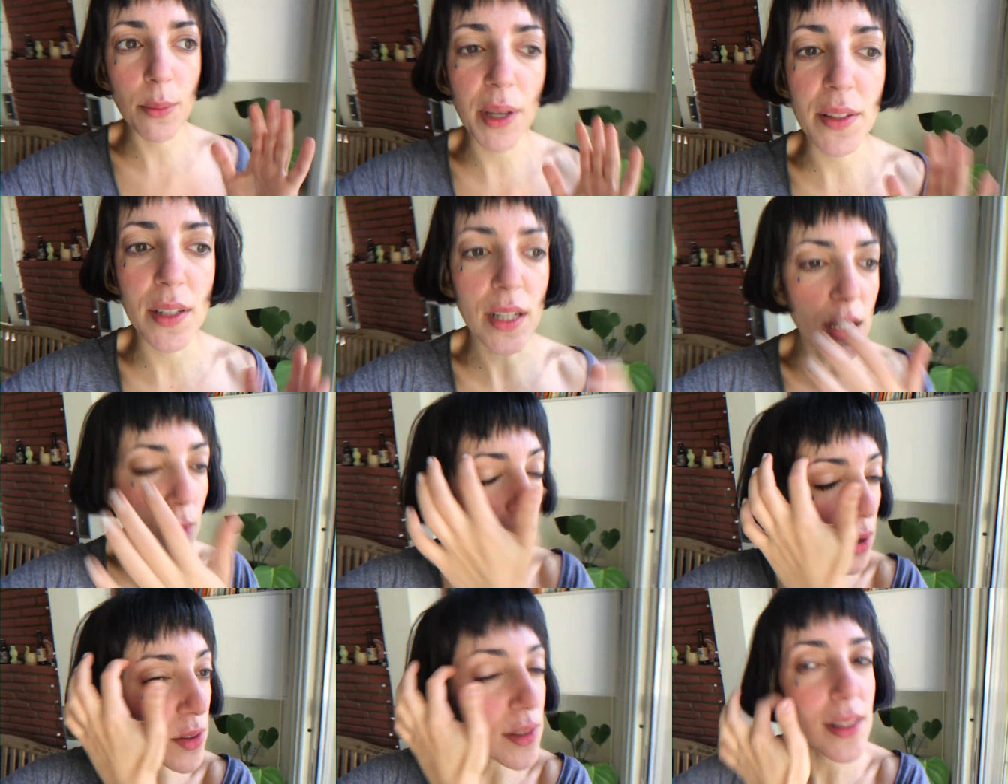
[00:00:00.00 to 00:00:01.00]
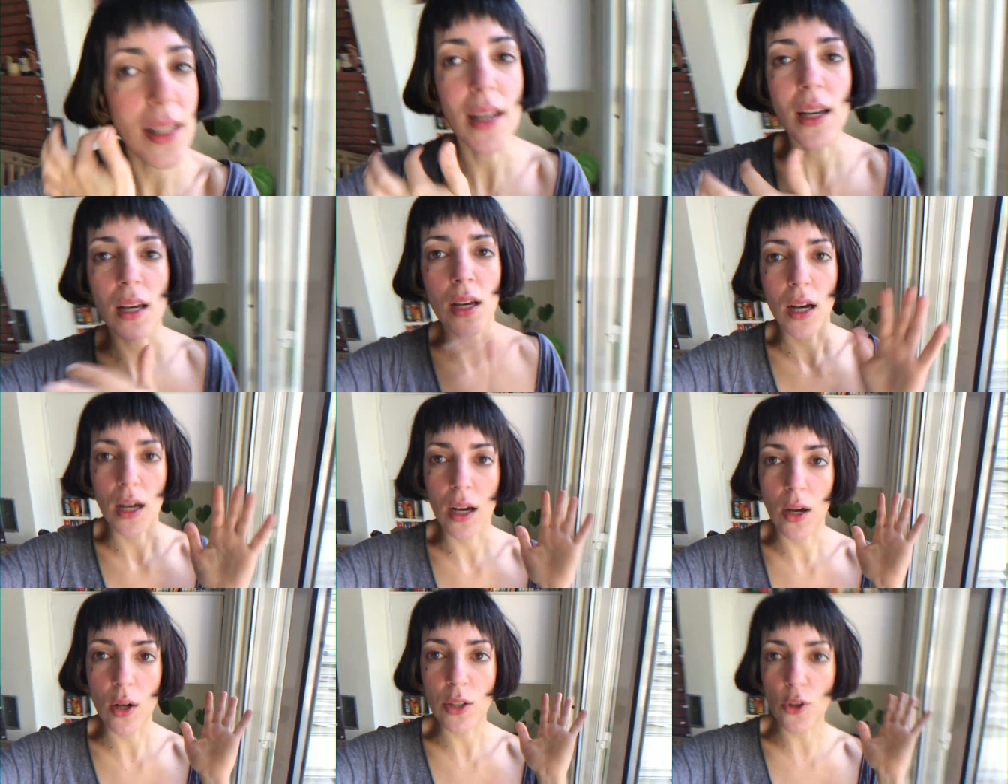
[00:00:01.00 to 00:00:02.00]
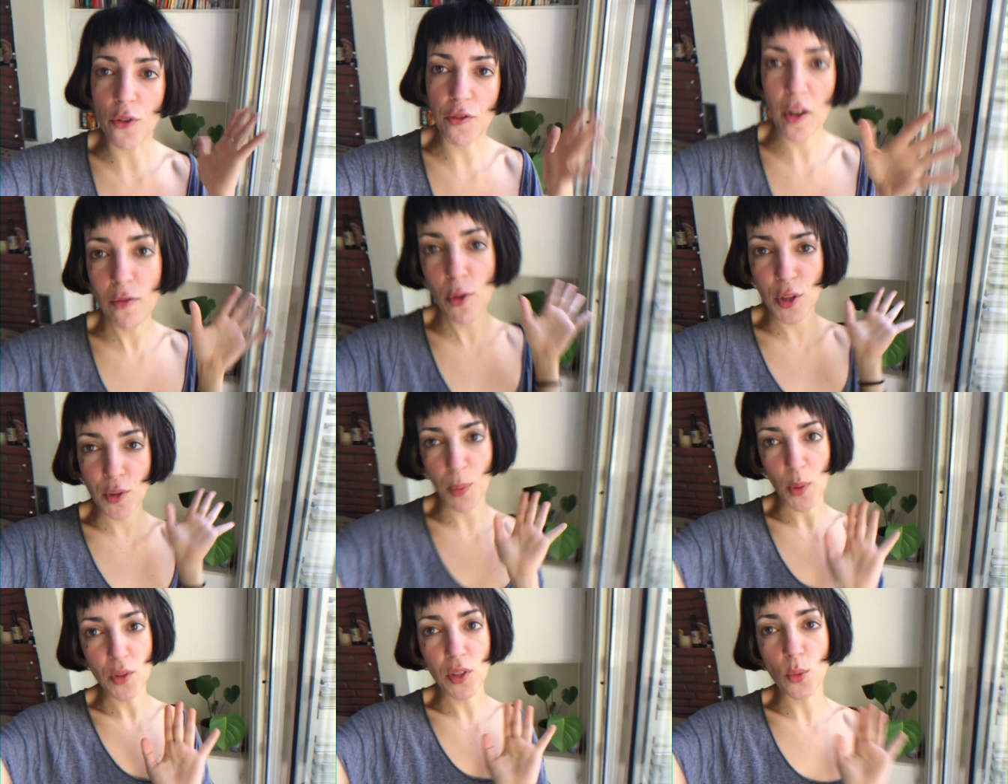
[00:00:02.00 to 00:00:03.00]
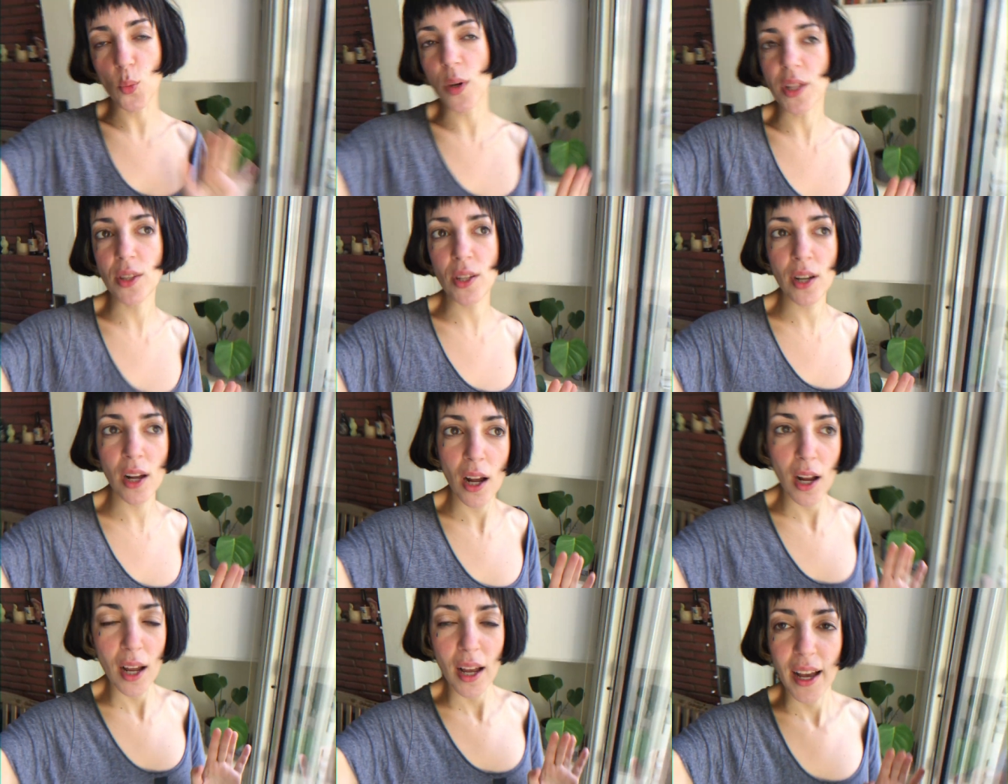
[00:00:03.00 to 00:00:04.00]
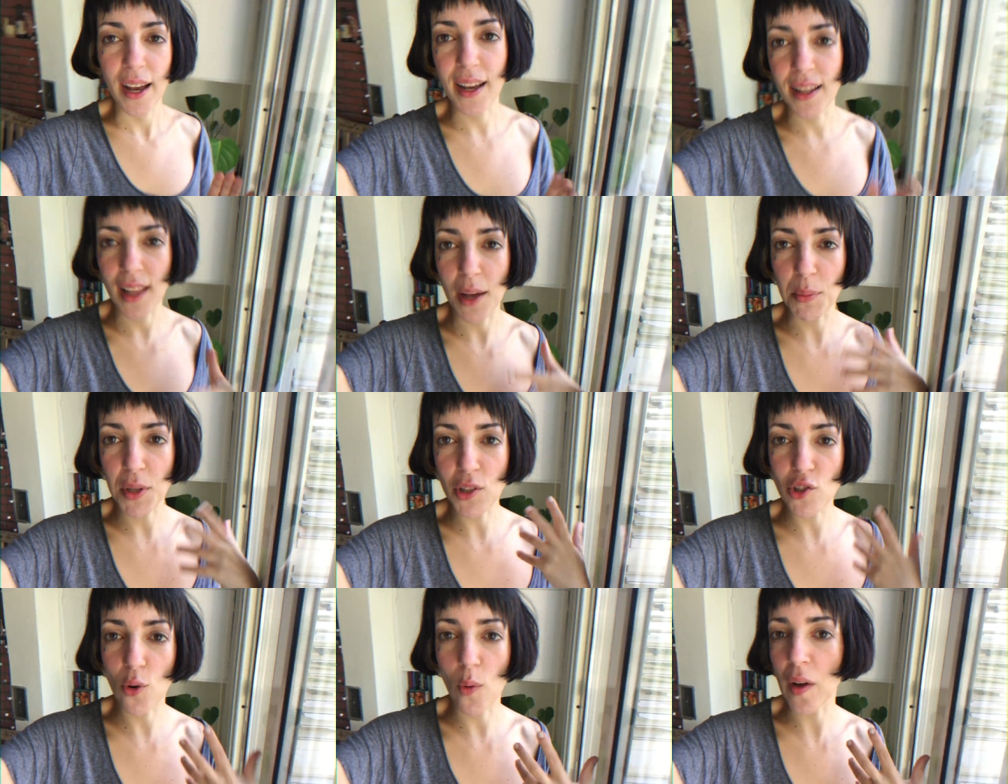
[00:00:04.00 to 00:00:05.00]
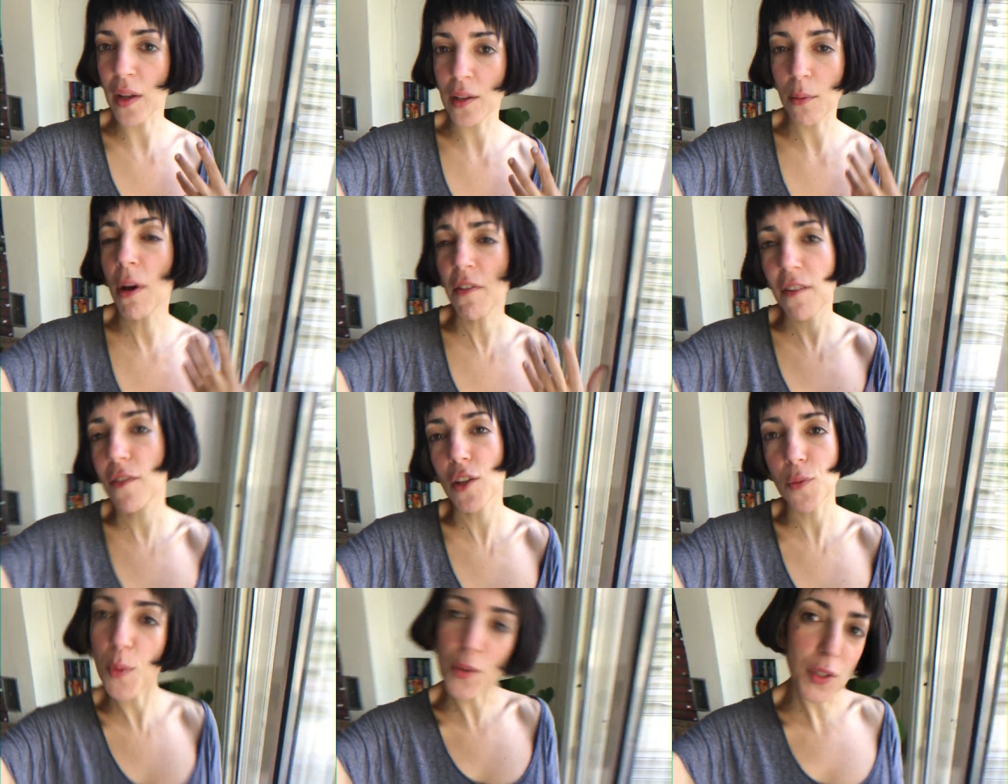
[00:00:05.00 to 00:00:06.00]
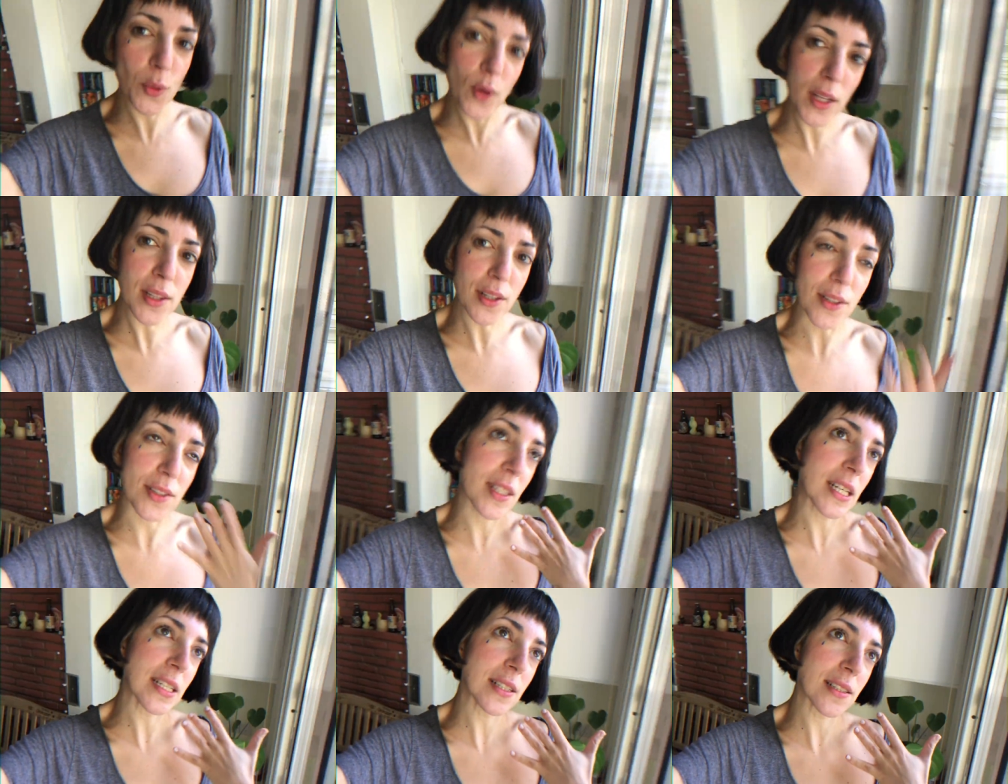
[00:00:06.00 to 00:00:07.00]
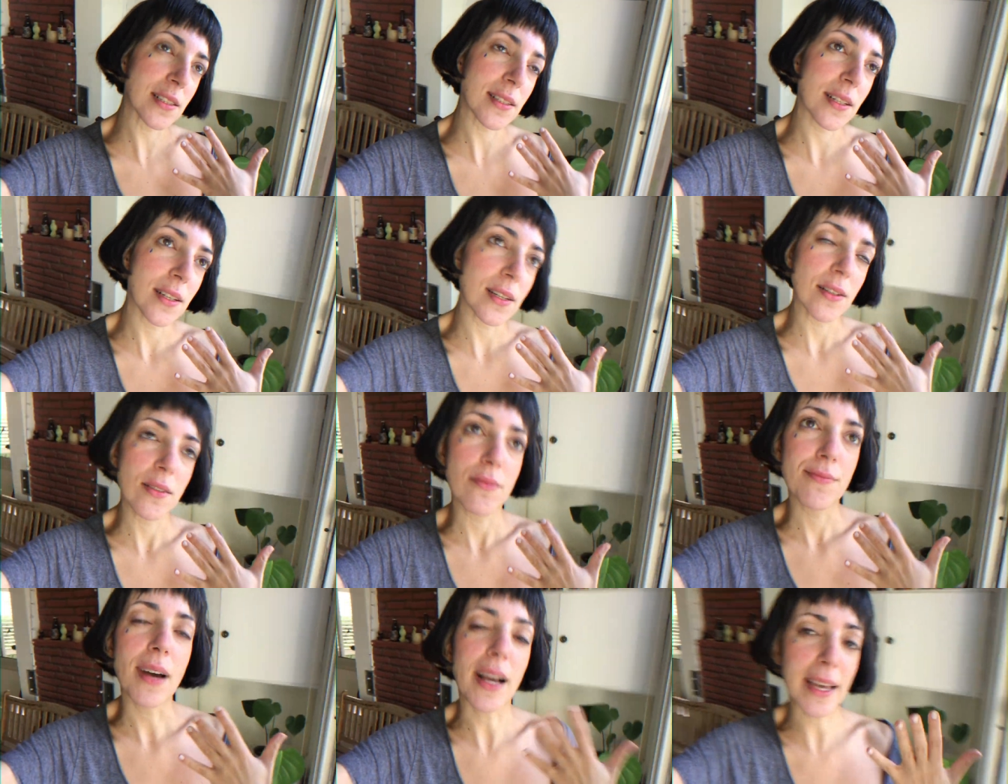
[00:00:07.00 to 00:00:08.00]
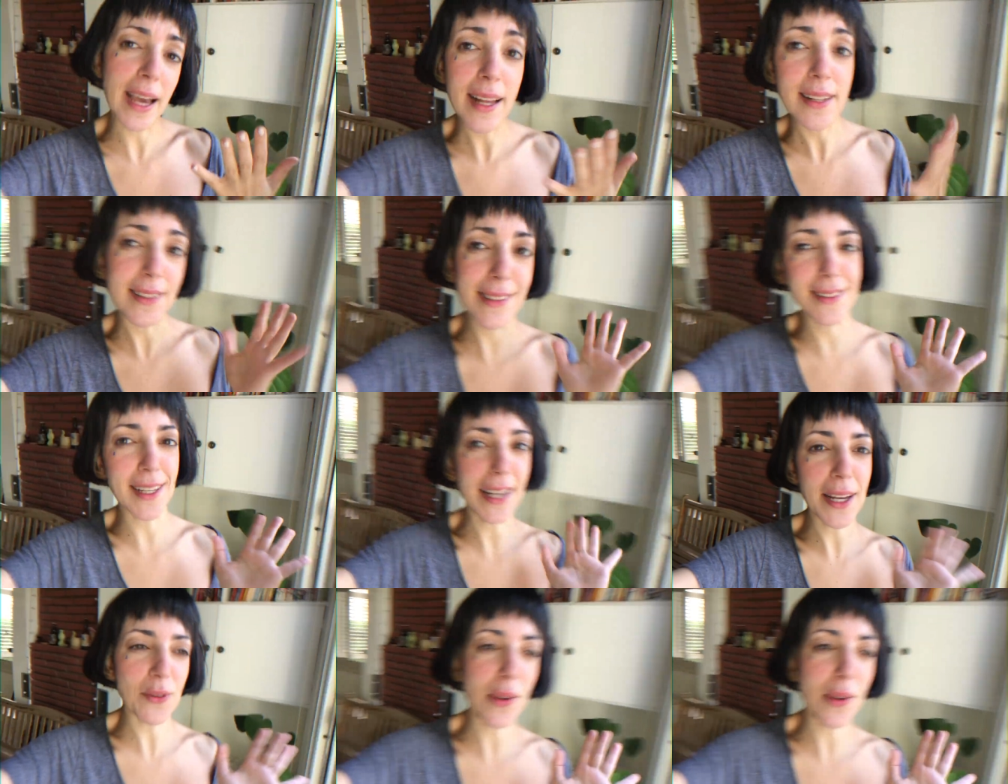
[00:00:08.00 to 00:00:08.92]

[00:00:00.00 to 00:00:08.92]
basically was your favorite spot in winter and I've been drawing my favorite spot in winter since Again, since I can